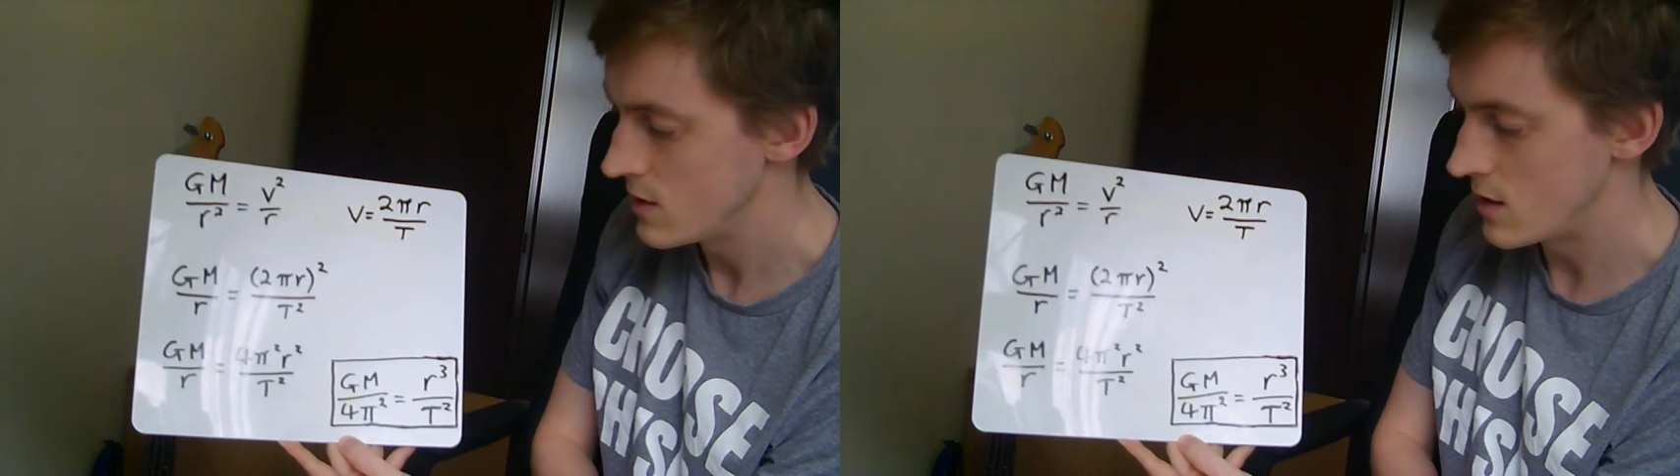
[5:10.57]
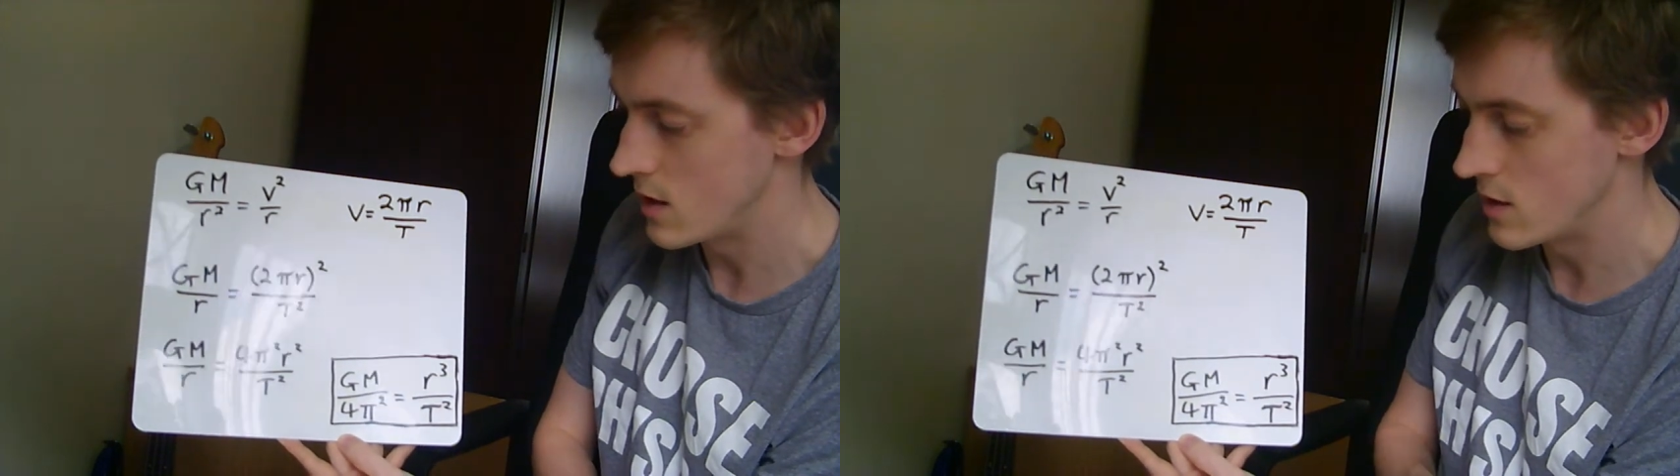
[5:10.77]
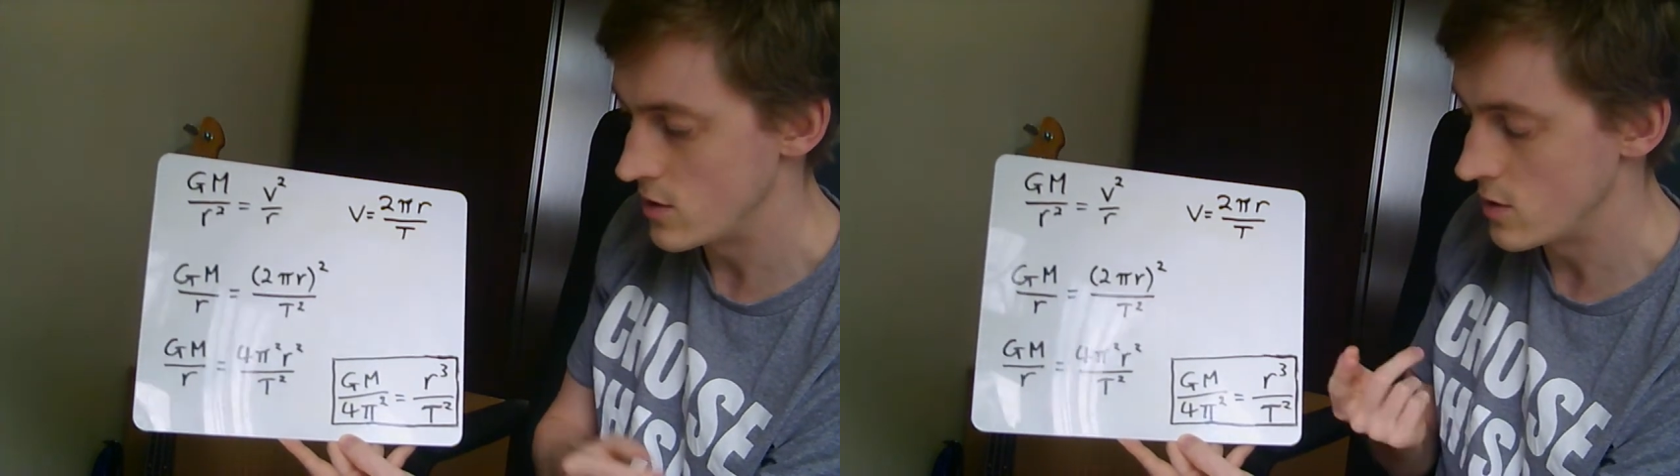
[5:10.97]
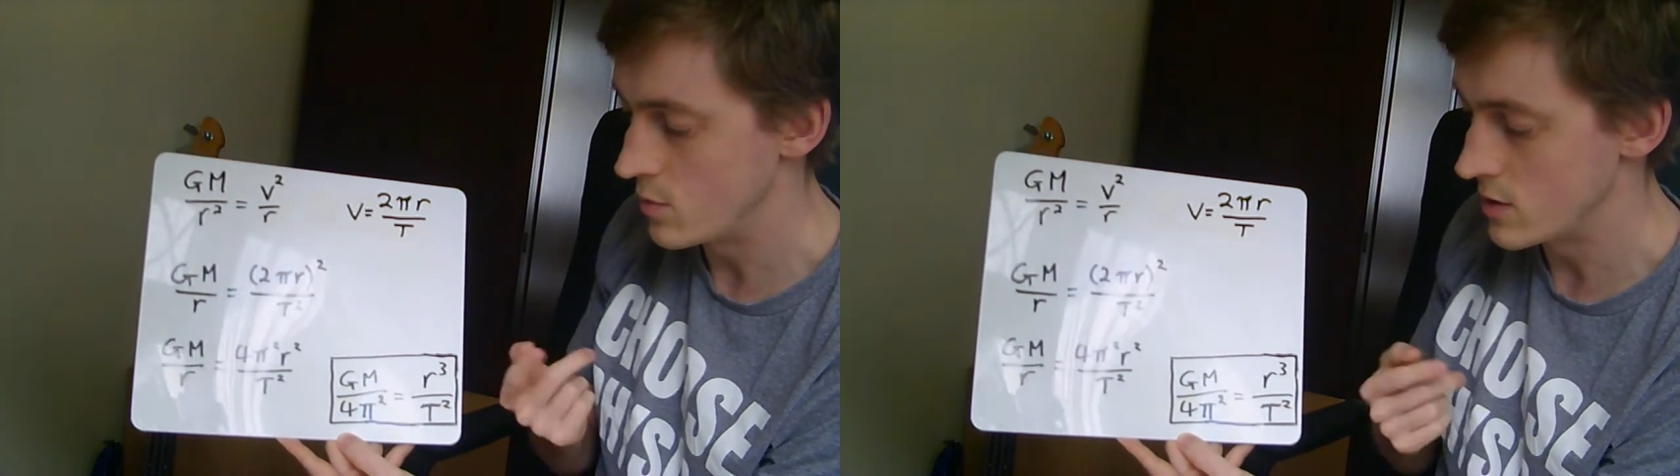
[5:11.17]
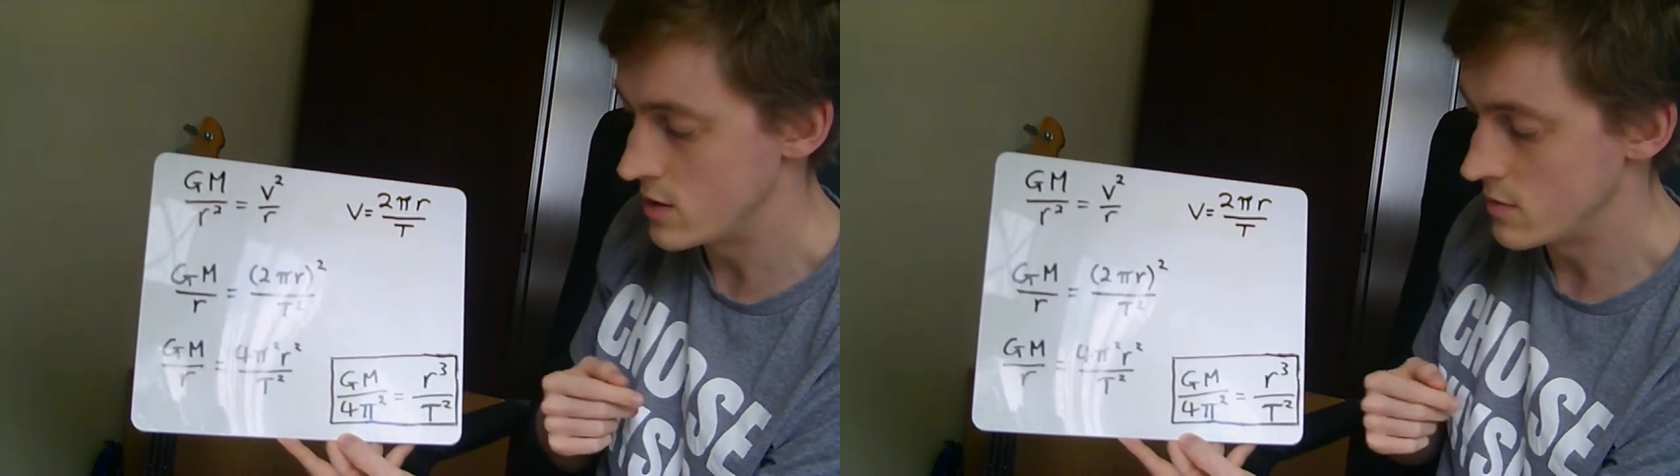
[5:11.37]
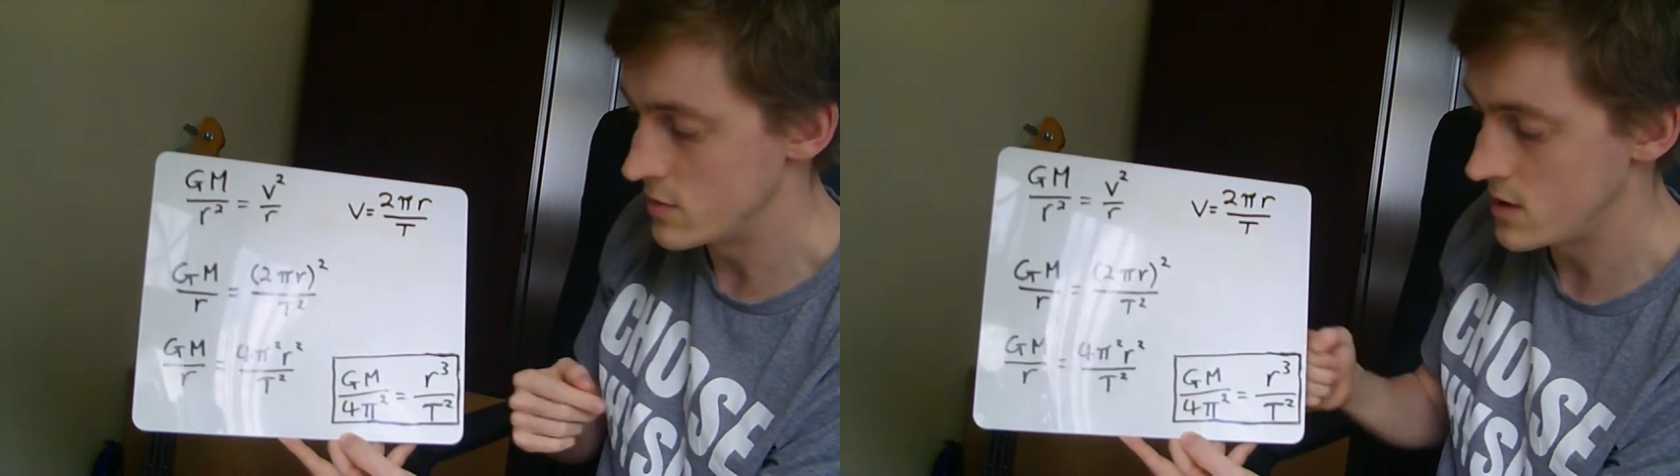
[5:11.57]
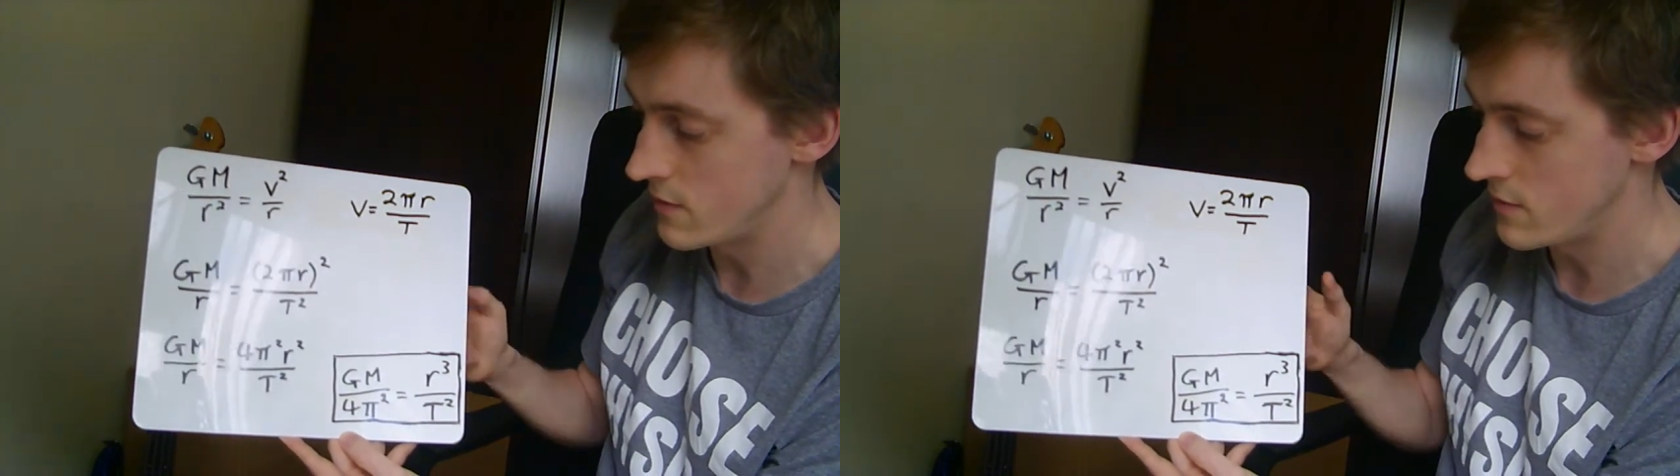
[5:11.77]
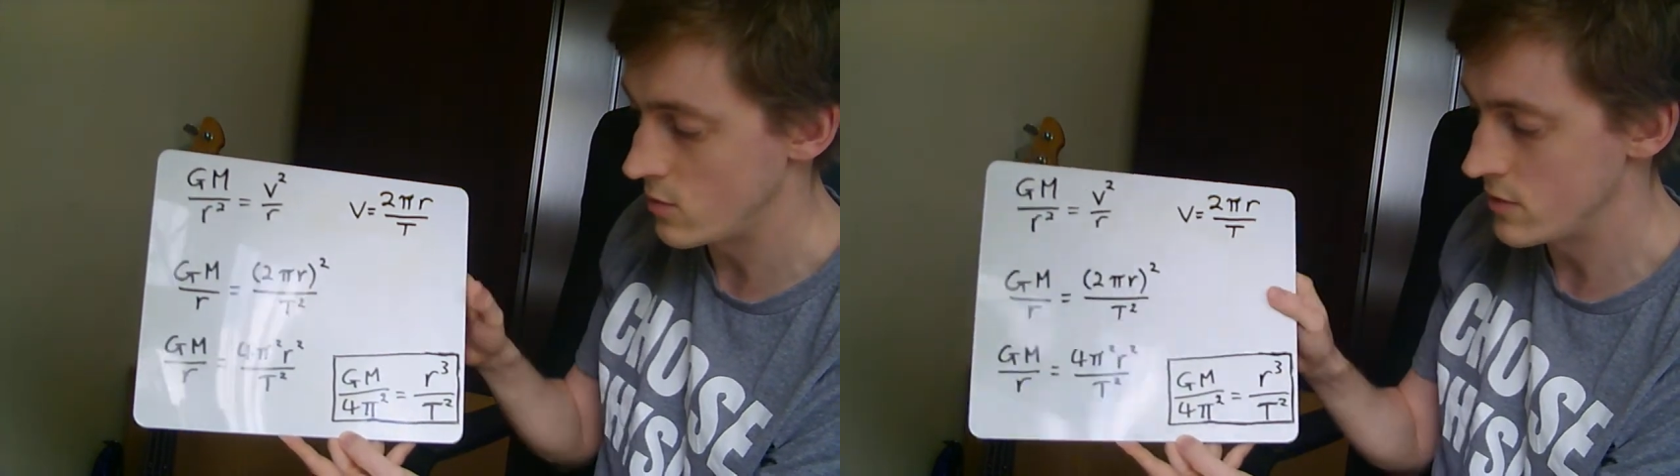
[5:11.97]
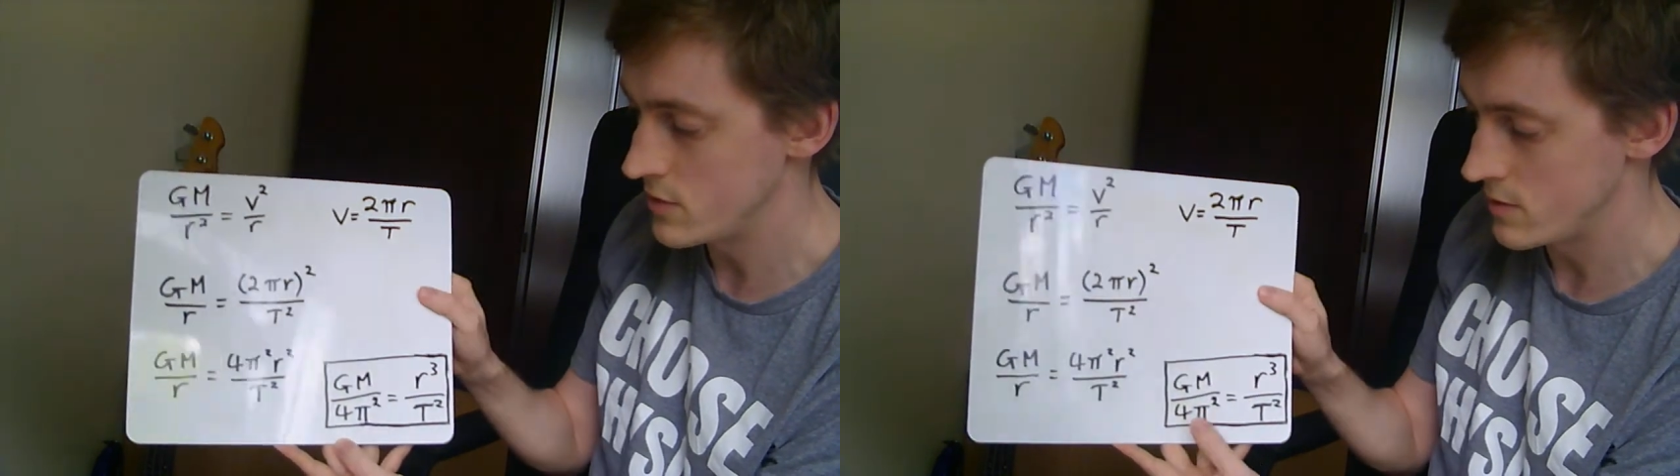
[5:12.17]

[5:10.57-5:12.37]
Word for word: Uh, you can put the numbers in if you want.